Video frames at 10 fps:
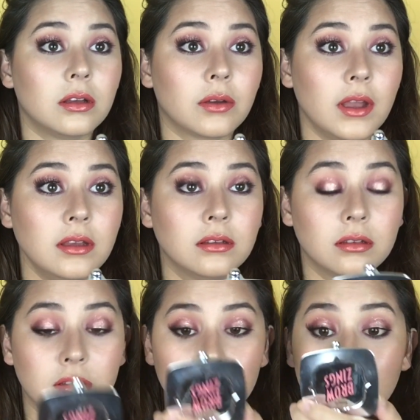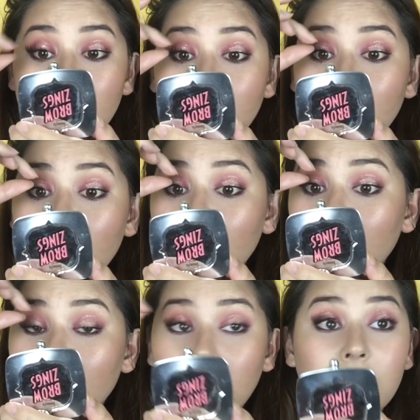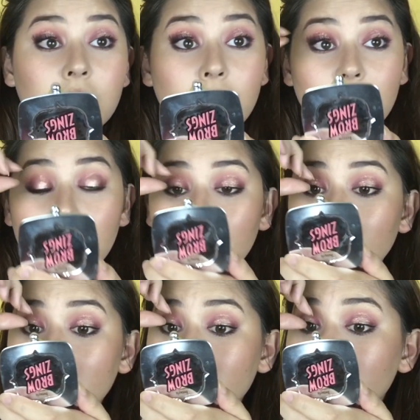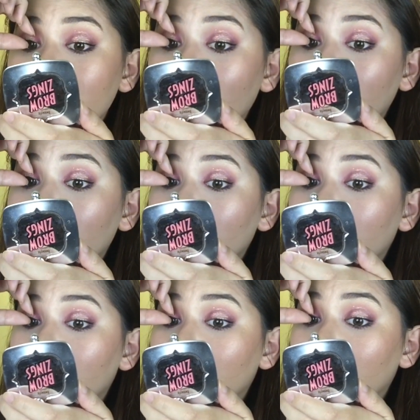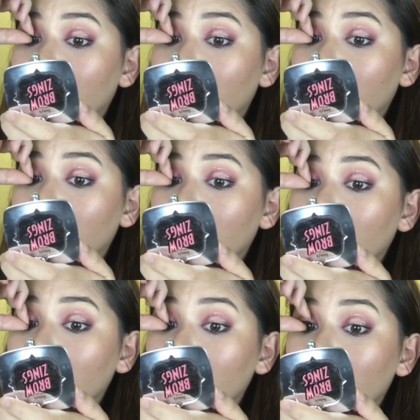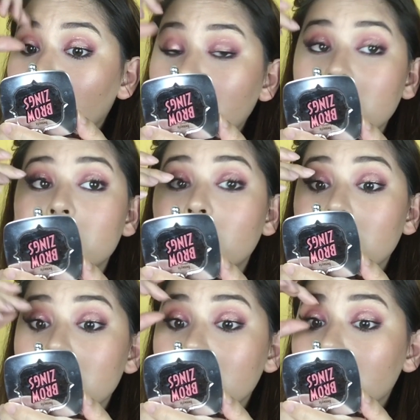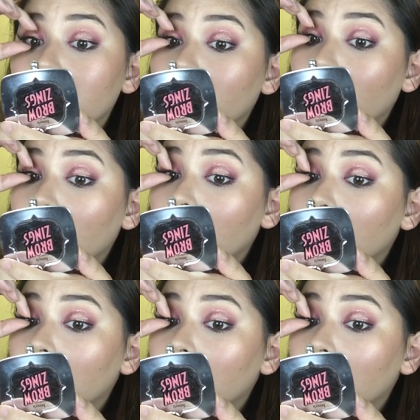Okay. Inner corner. This one's harder. You can use tweezers if you want.